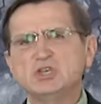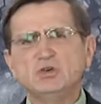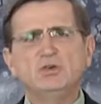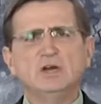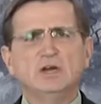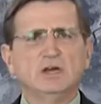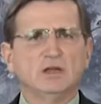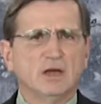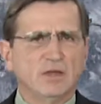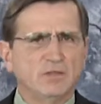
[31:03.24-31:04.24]
you.
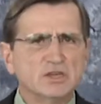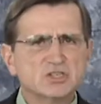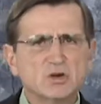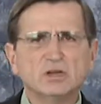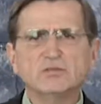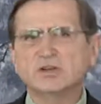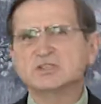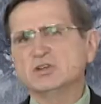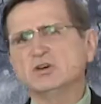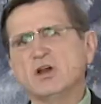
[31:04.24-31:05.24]
The circle of
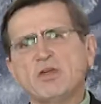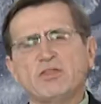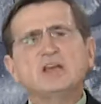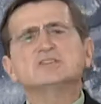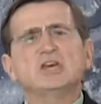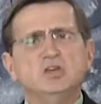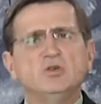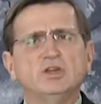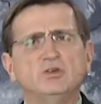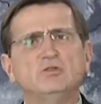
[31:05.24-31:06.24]
concern are the things that you
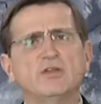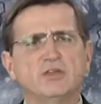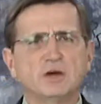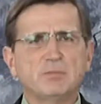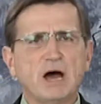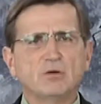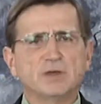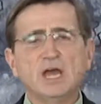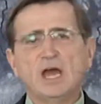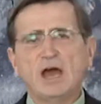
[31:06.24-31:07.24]
can do nothing about.
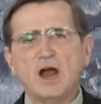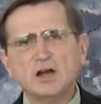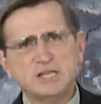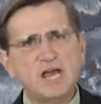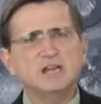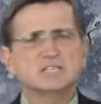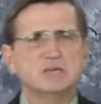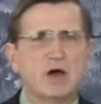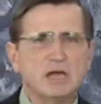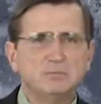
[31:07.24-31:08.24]
And our tendency
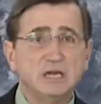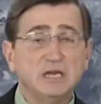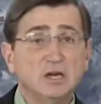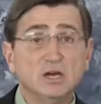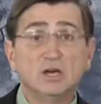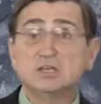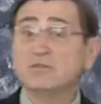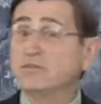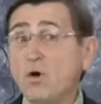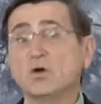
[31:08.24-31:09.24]
might be to
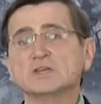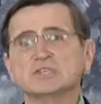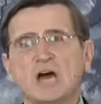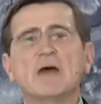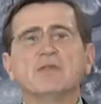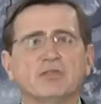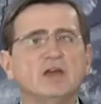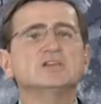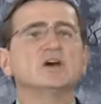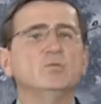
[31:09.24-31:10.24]
focus on the
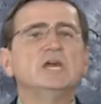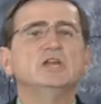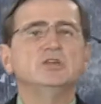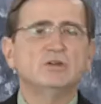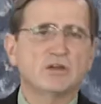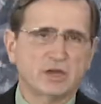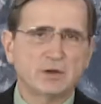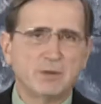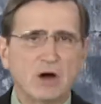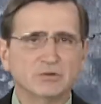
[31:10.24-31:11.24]
things that we can do nothing
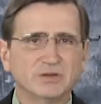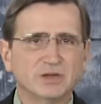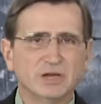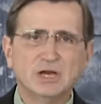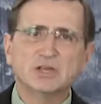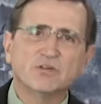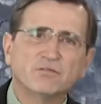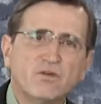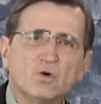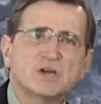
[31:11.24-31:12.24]
about, to
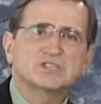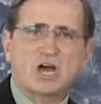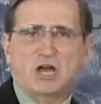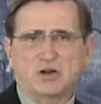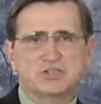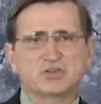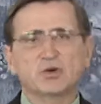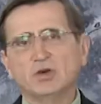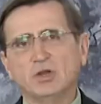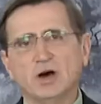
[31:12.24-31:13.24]
focus on our
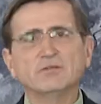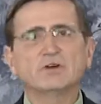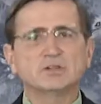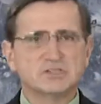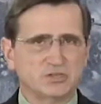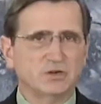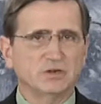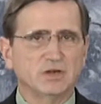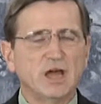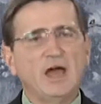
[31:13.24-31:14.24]
circle of concern.
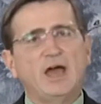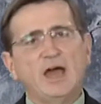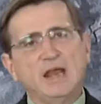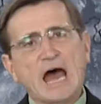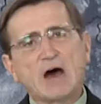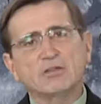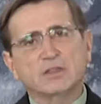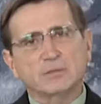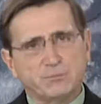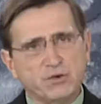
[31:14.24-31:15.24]
And now,
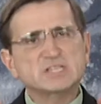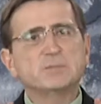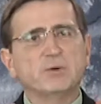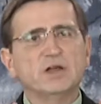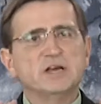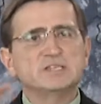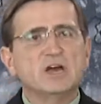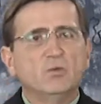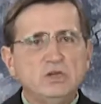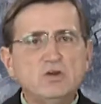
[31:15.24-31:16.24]
the principle is,
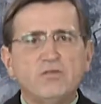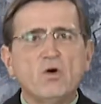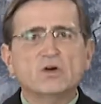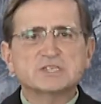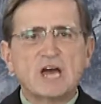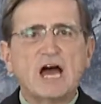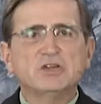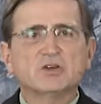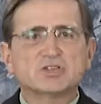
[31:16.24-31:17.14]
when you focus on your